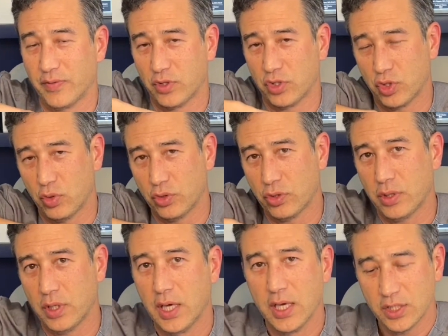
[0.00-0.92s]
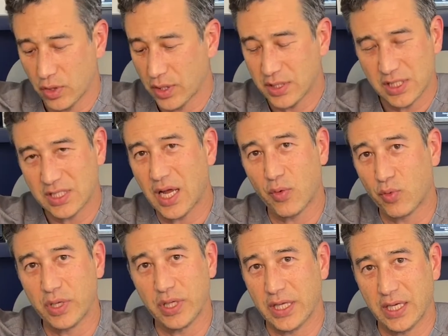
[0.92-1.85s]
of the shoulder, so this is not
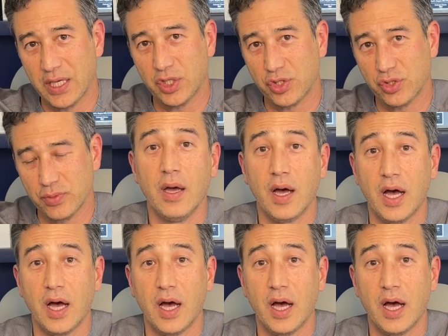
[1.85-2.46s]
really an issue.